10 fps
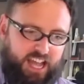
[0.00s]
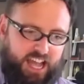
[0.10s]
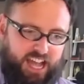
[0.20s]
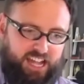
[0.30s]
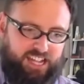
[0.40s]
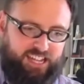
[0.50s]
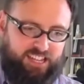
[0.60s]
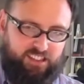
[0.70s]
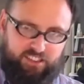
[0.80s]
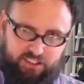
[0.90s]
And
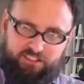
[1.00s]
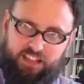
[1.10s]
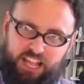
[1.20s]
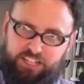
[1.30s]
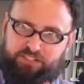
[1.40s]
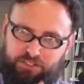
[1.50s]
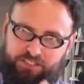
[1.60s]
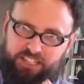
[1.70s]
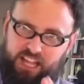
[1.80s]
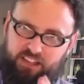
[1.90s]
this angel
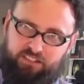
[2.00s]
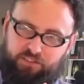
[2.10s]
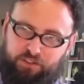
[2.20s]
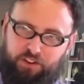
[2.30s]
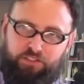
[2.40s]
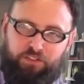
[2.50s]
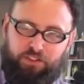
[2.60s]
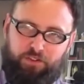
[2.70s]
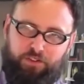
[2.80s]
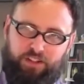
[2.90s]
stands in front of
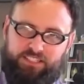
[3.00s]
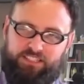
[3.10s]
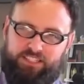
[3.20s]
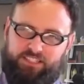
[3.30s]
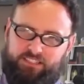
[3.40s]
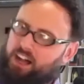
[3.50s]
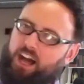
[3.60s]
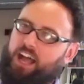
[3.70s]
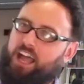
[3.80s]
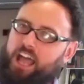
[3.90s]
you and says,
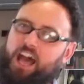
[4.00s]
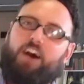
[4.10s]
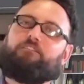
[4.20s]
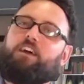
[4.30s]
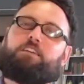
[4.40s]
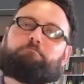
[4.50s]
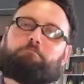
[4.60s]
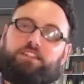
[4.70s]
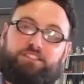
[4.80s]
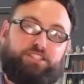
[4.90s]
"I have a
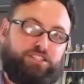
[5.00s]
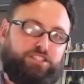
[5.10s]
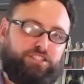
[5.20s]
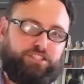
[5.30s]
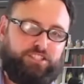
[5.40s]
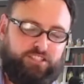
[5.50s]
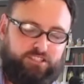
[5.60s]
message."